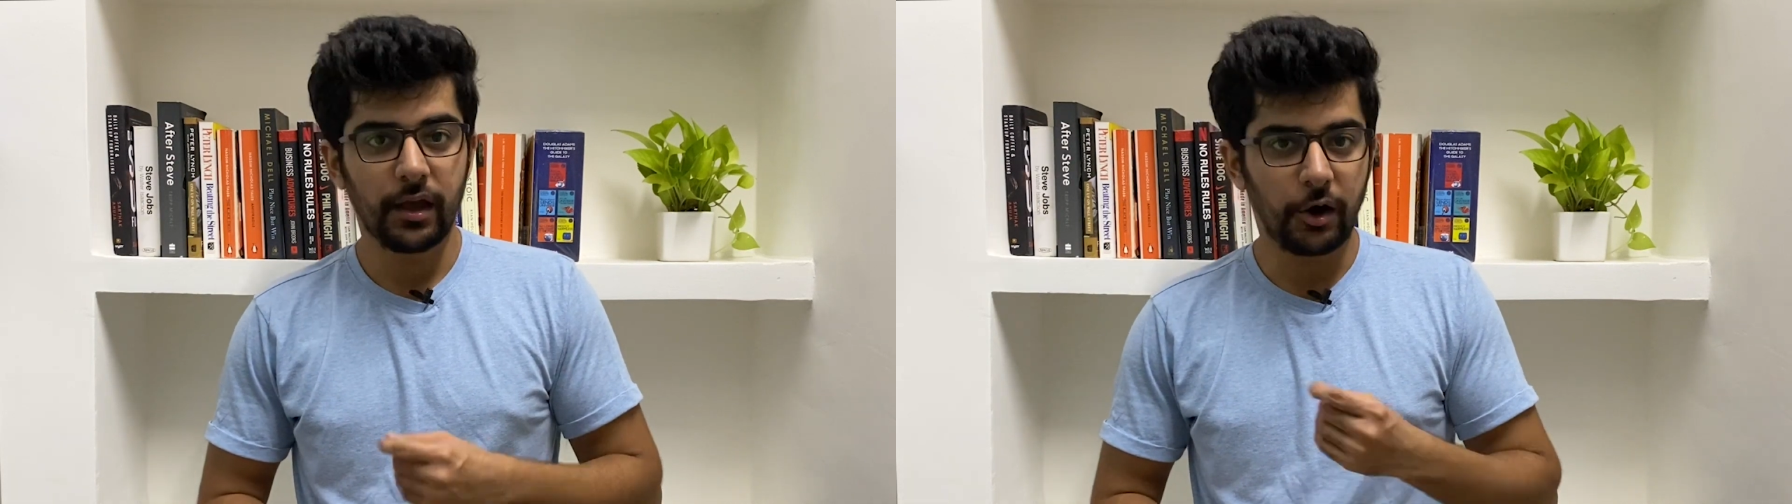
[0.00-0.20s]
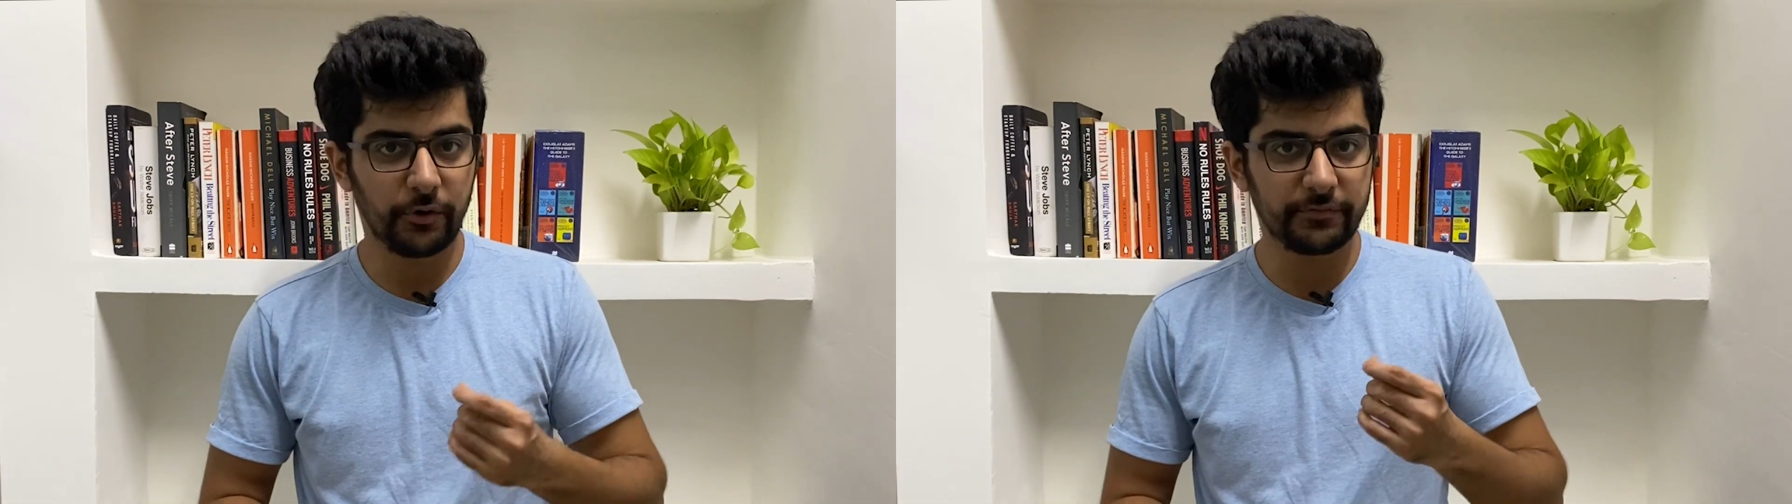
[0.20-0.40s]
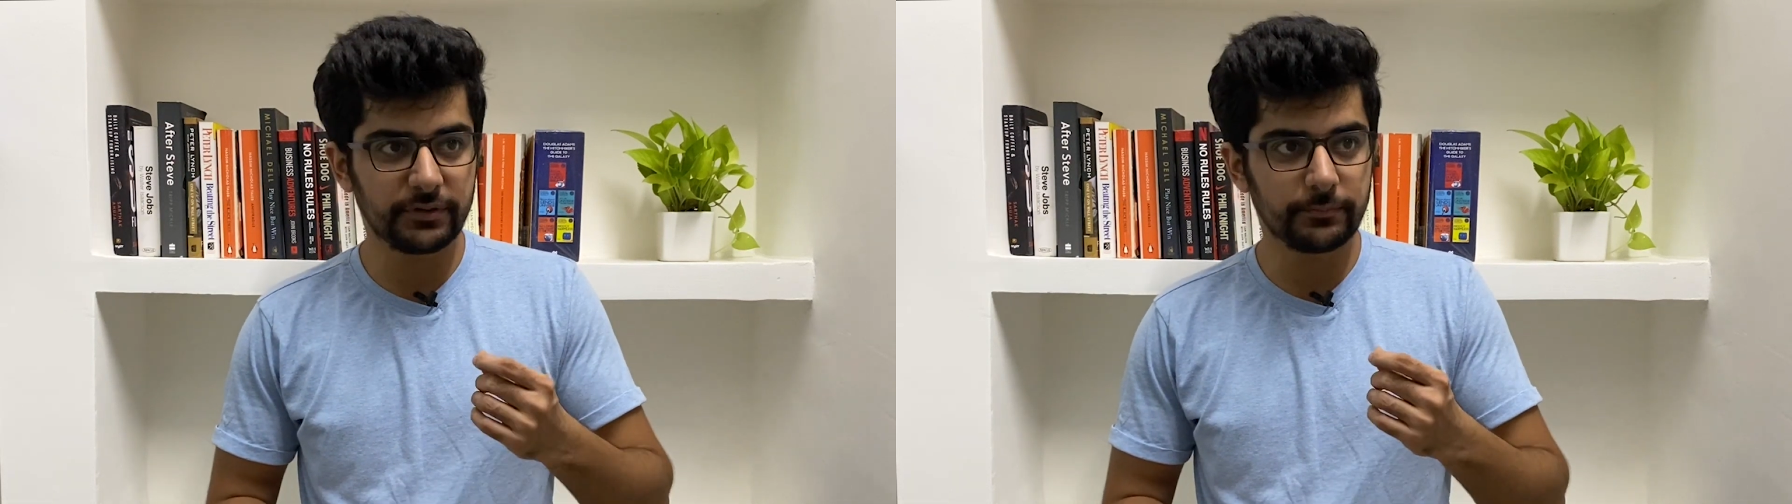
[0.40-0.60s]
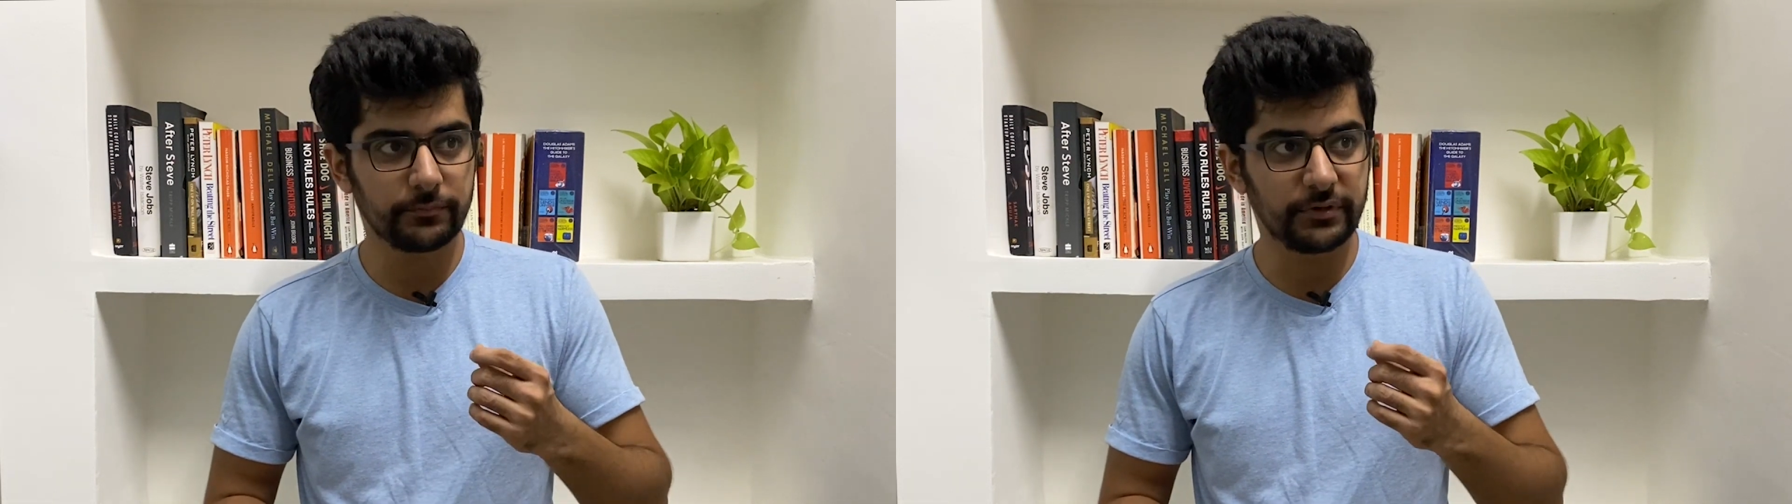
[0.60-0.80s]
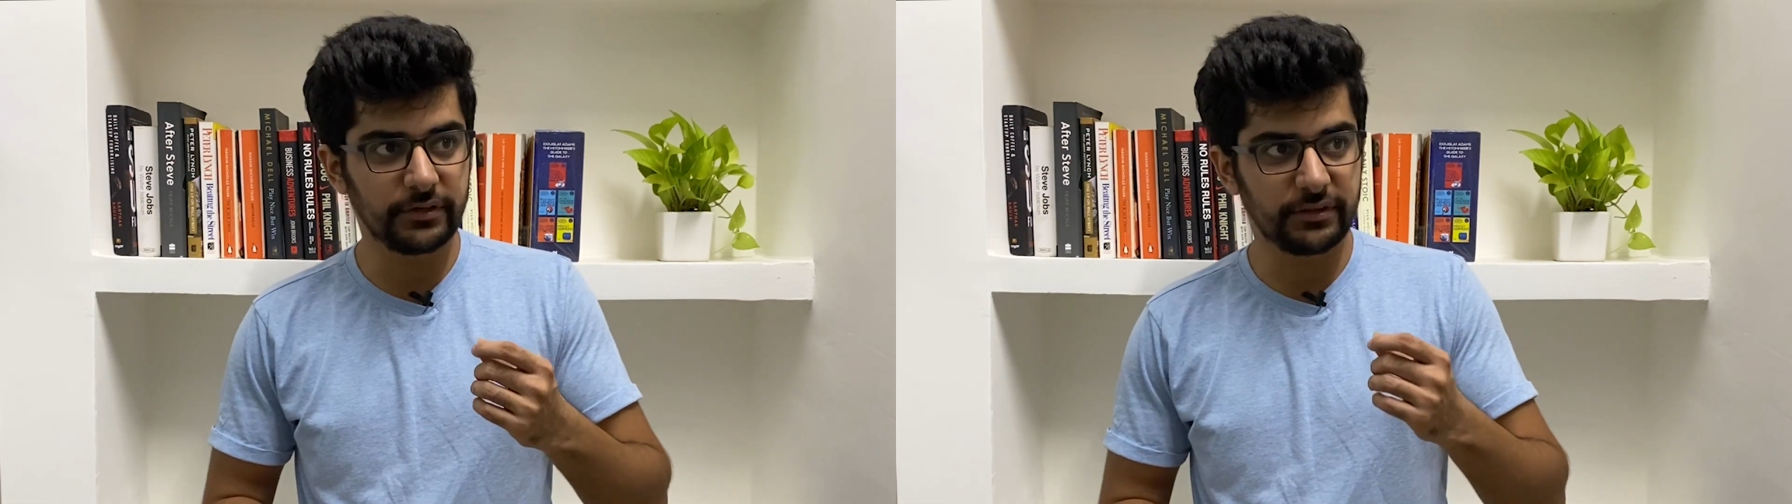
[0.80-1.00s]
However,
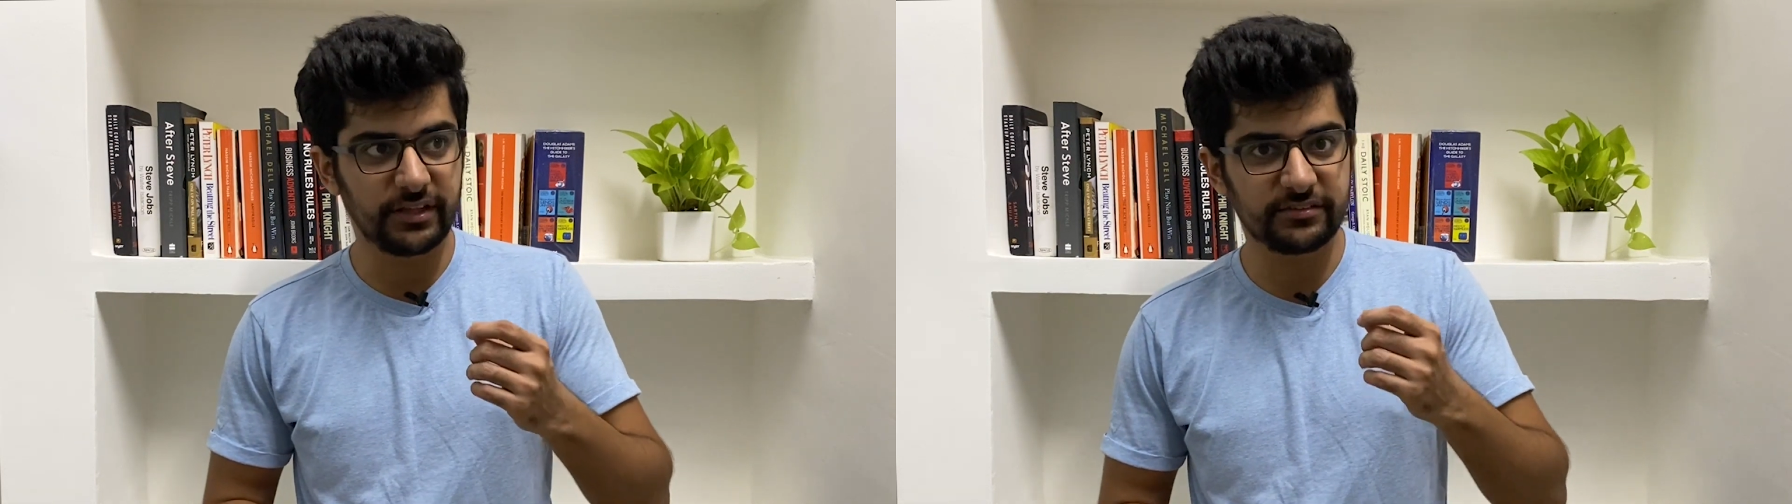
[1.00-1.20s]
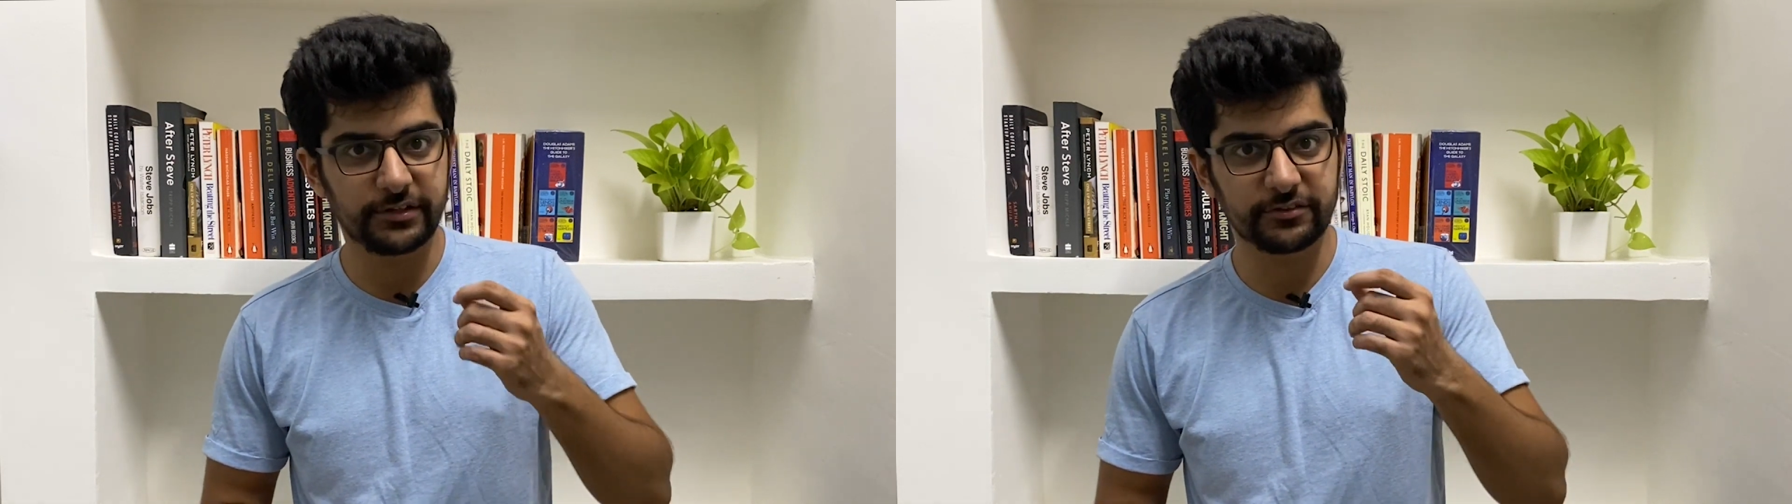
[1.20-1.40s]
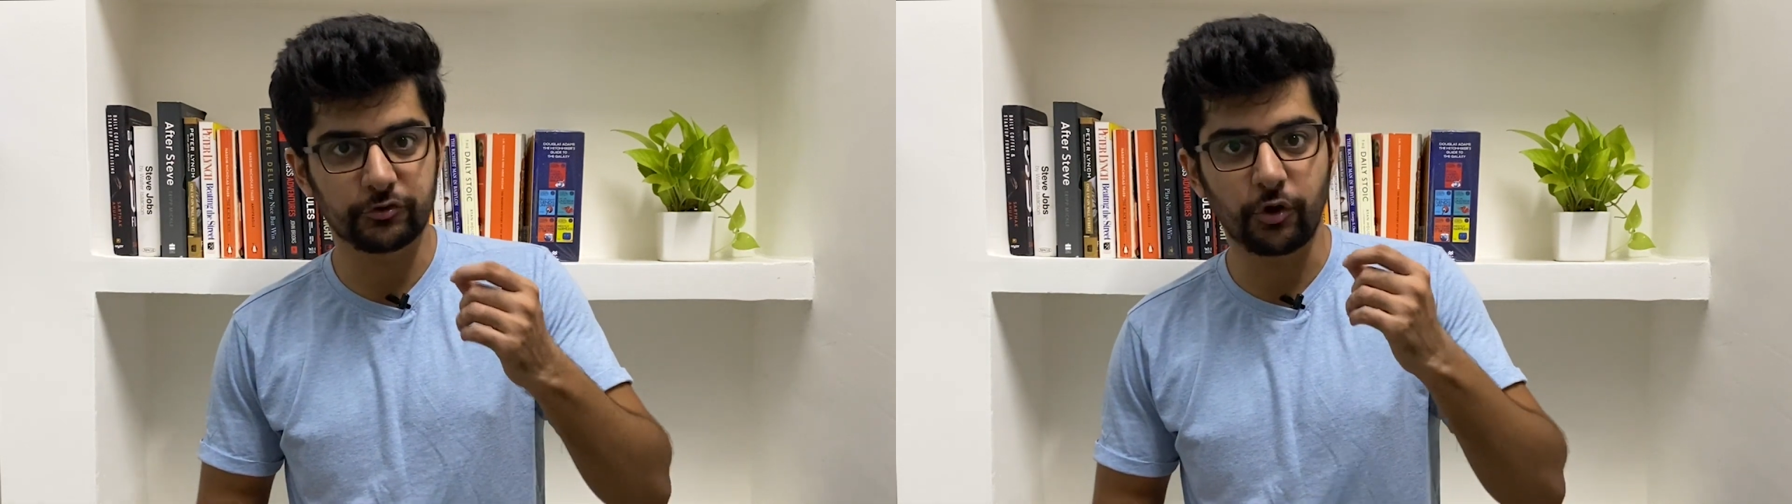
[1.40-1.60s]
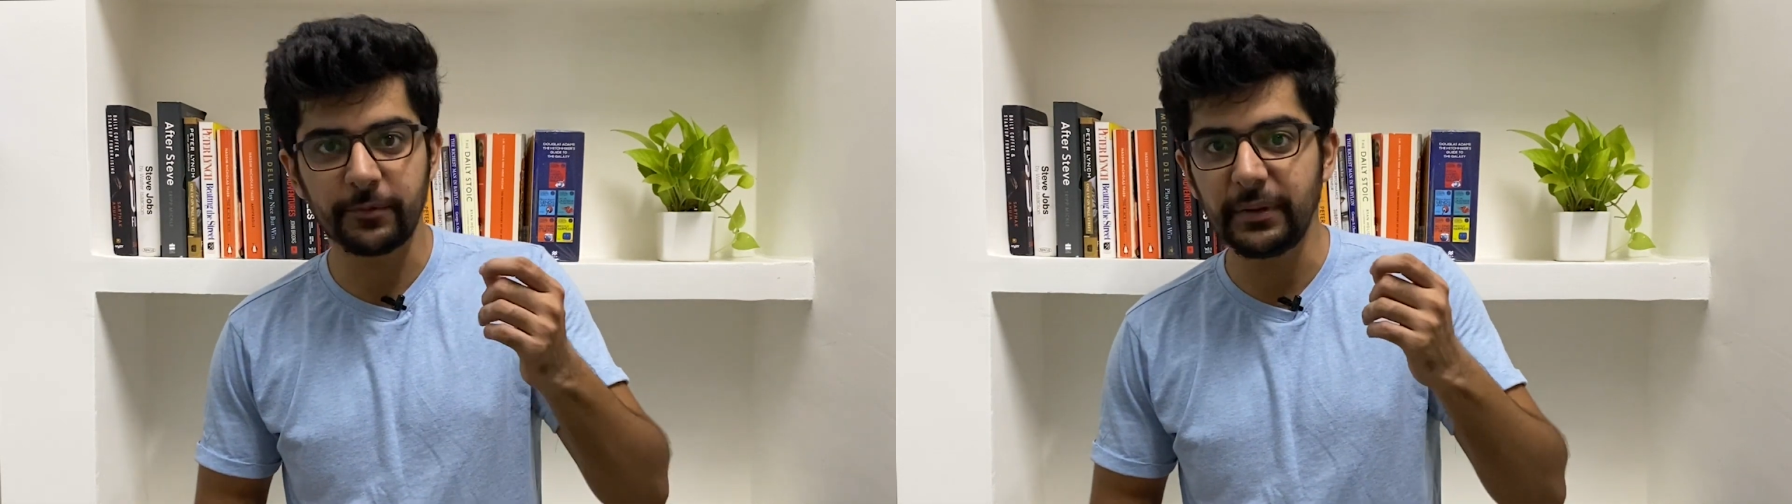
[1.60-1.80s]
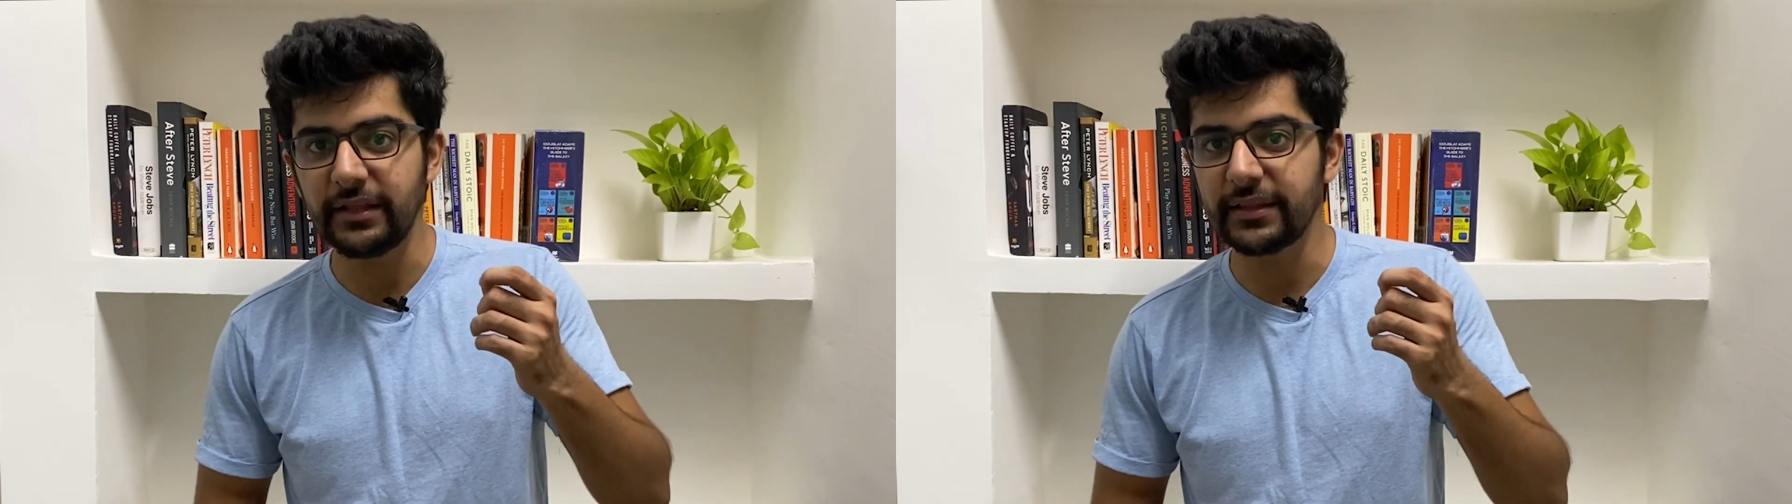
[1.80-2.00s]
this does
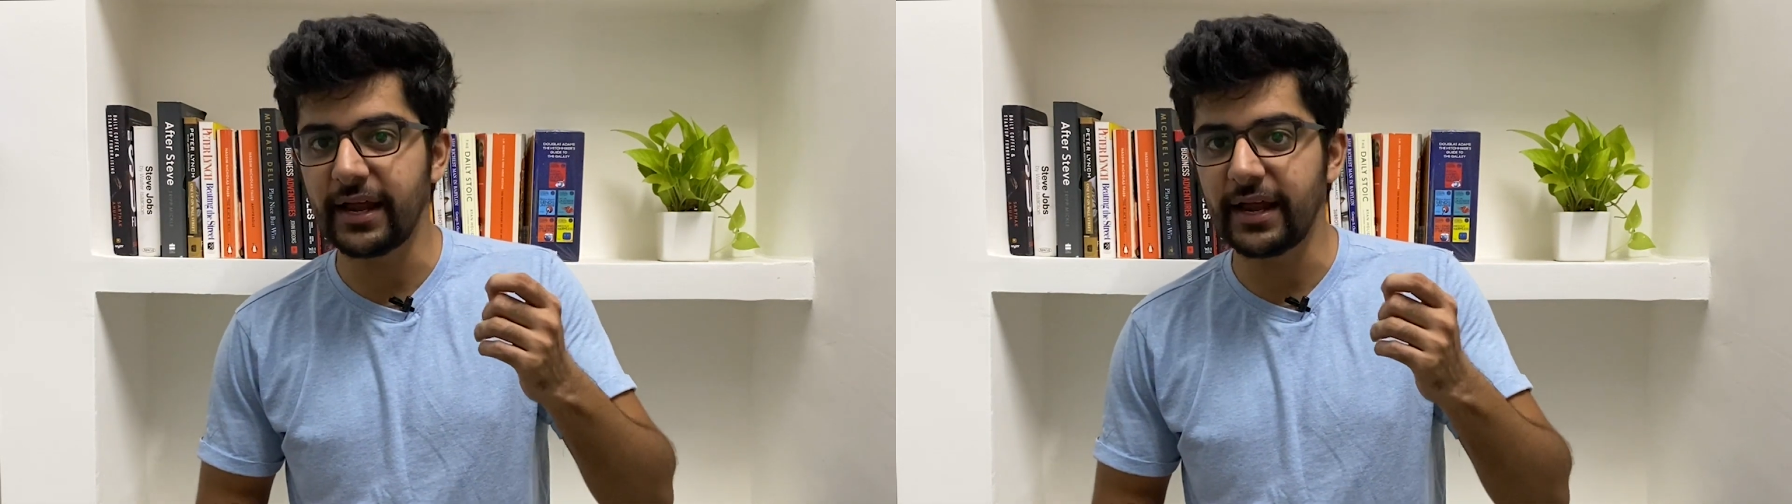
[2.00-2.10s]
not mean